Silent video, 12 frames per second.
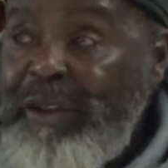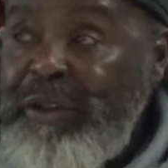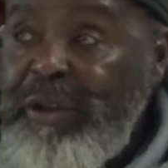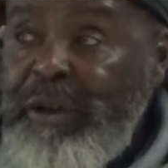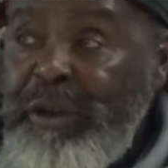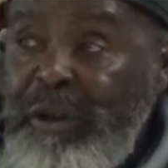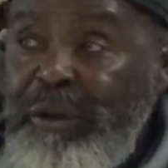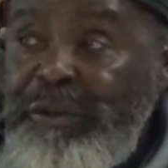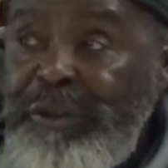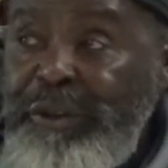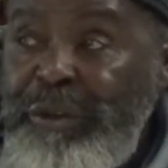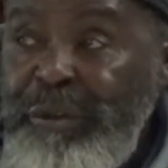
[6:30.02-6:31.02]
you're
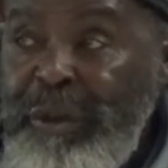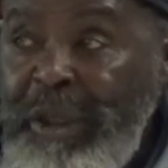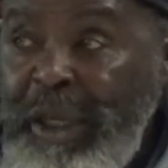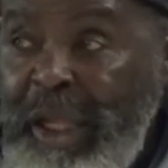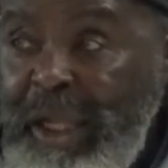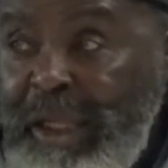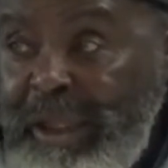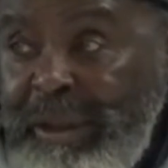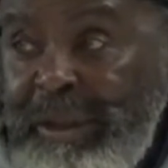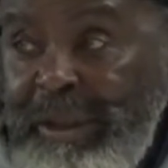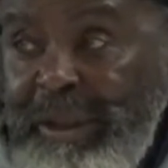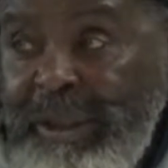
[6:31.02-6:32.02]
closer to
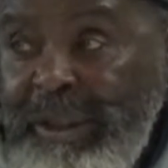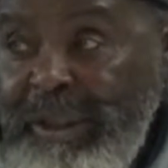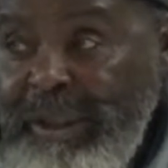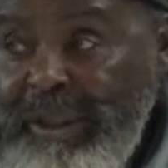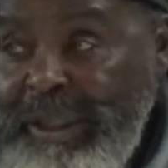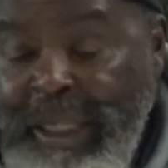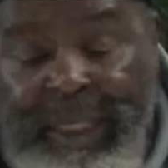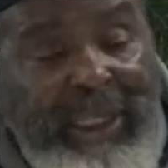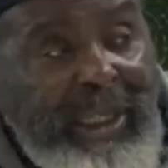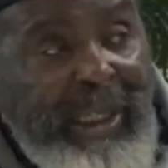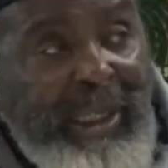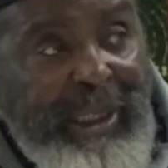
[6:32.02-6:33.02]
Allah
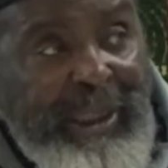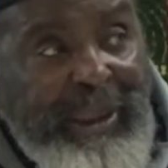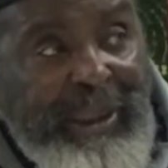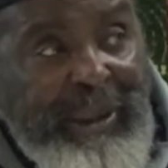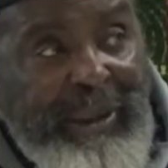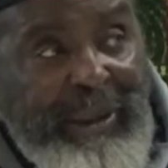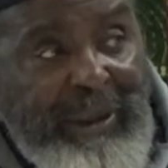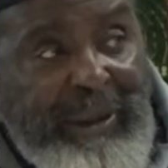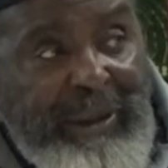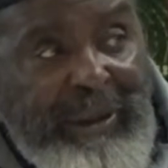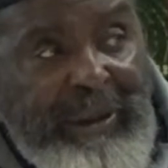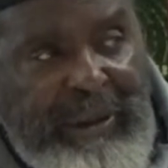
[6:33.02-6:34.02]
than
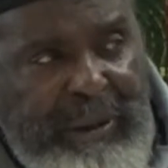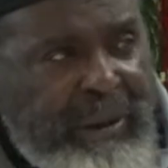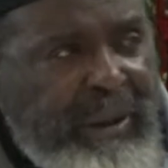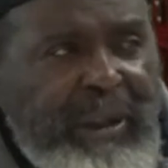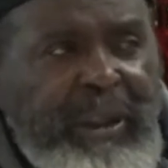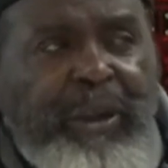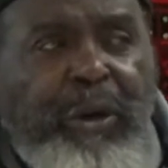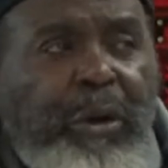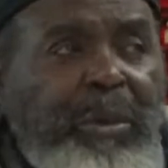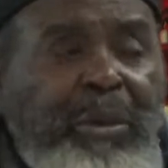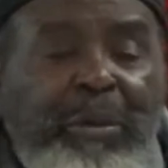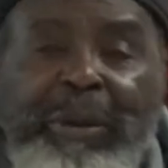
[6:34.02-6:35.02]
the
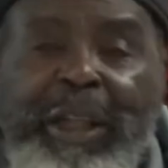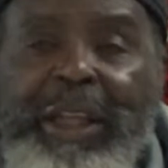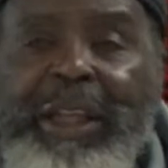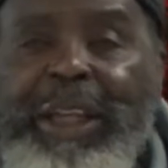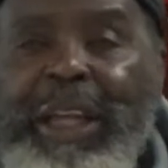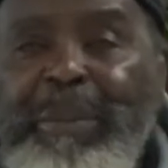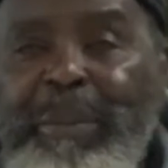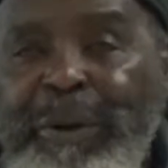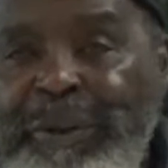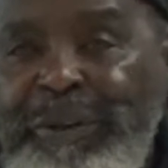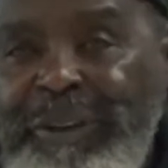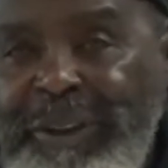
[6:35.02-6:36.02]
normal day-to-day
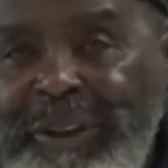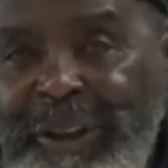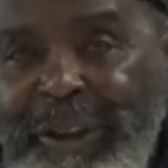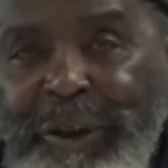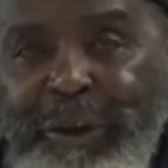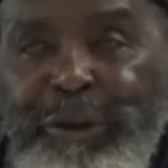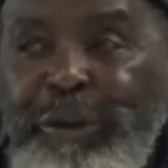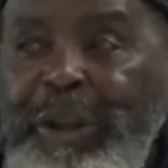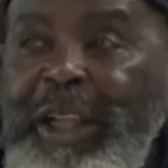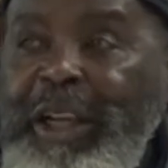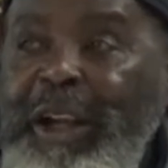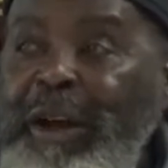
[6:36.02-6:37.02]
person. So
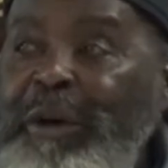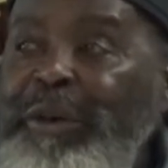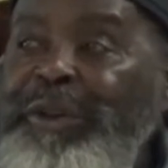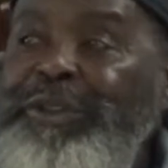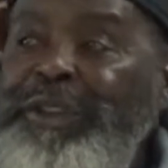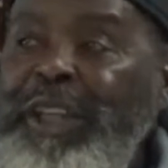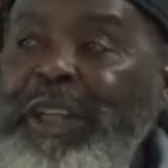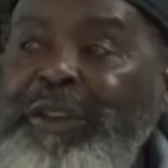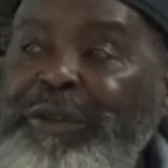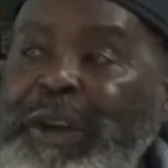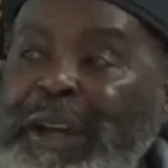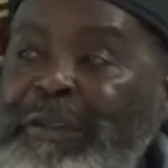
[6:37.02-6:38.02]
they'll always tell
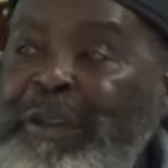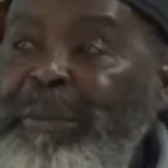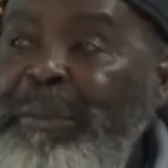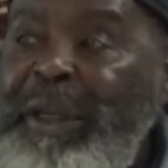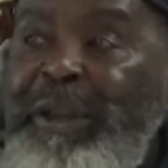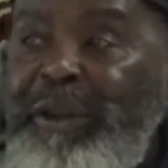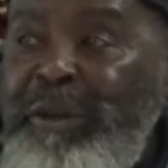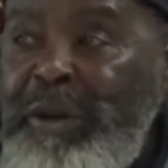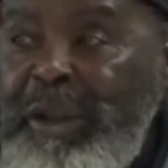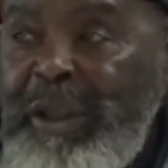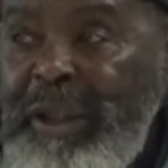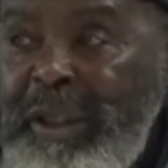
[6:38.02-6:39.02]
a traveler, make
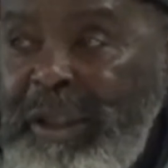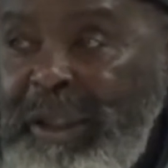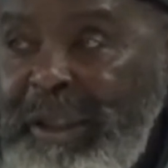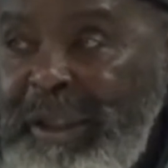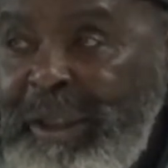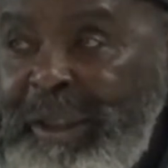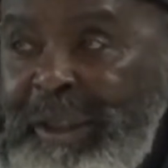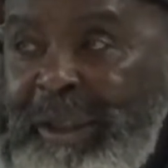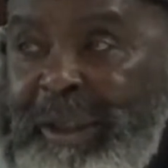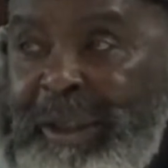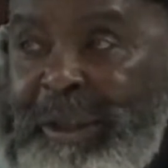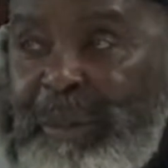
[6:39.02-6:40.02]
dua.
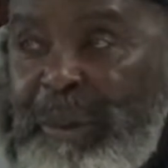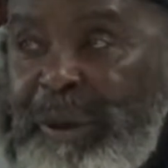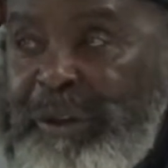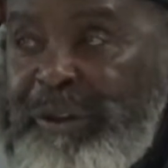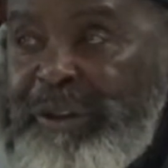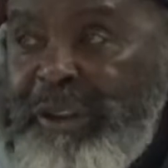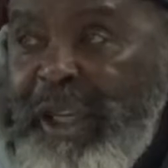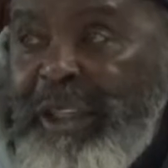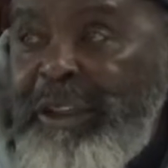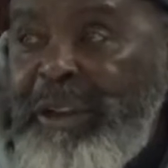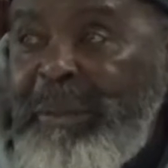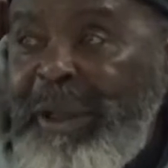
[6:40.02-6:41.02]
The Persian say,
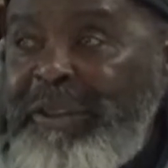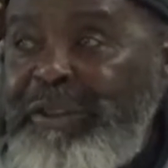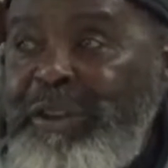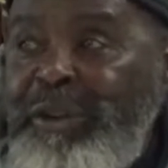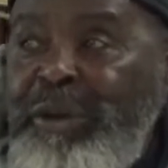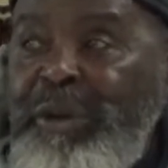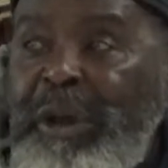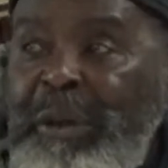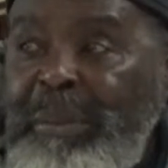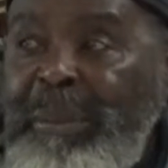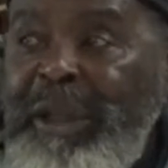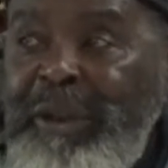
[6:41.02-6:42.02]
Atamase dua,
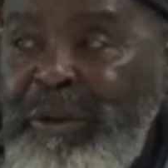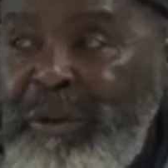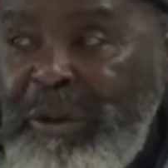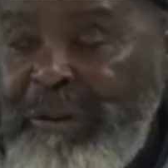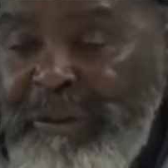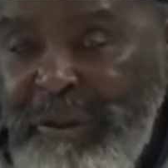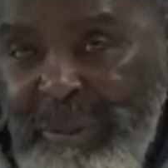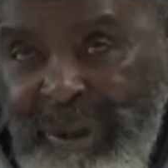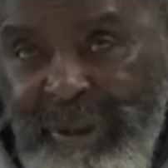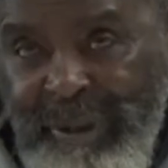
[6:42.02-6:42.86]
make dua for me.